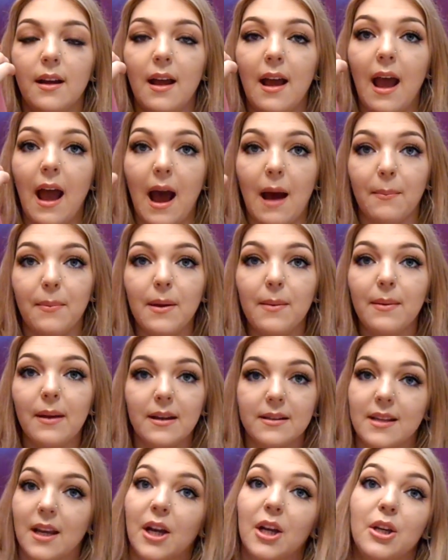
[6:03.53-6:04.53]
happy
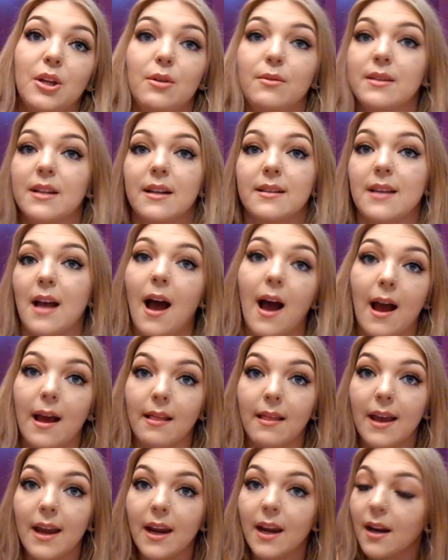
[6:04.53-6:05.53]
because I could use it as a
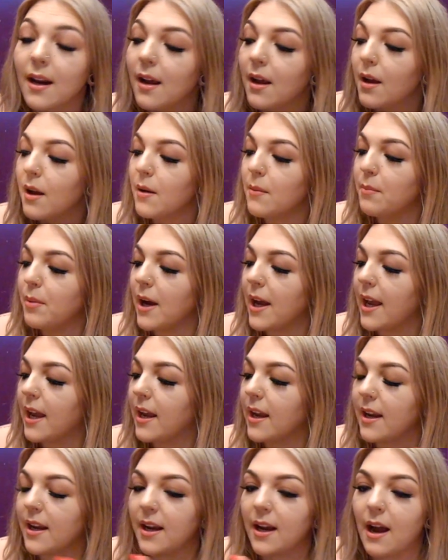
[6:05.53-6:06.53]
highlight.
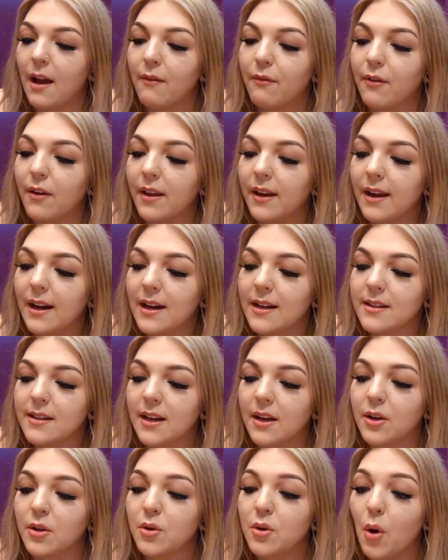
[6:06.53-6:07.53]
But I feel like it has
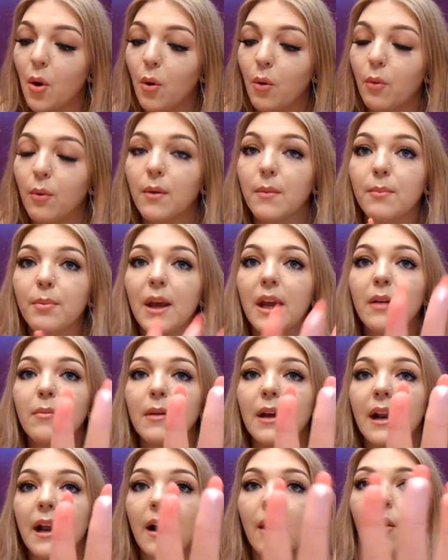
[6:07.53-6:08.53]
like no
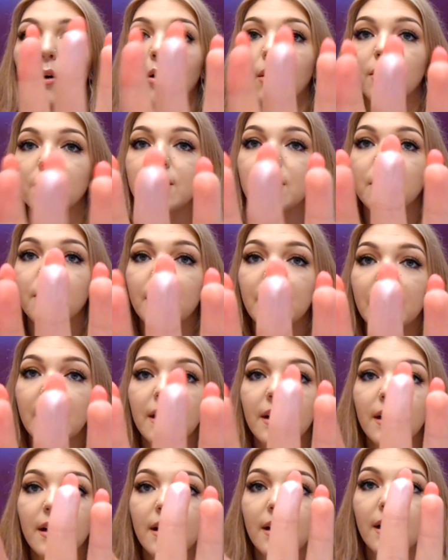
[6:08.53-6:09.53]
pigment at all to
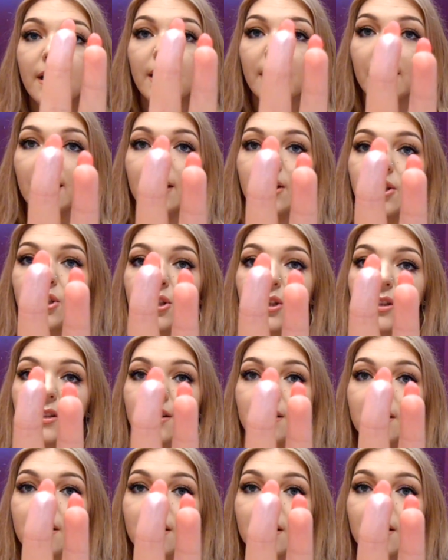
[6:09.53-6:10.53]
it. It's
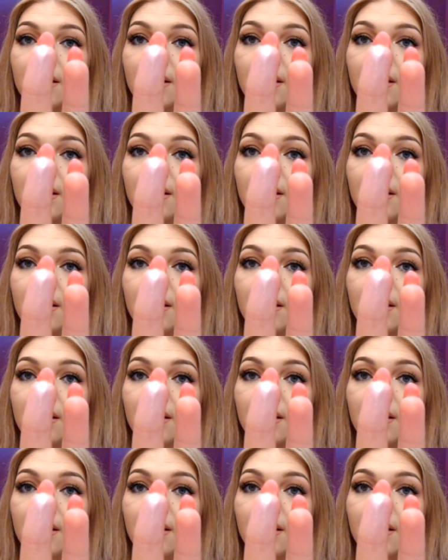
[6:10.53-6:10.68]
just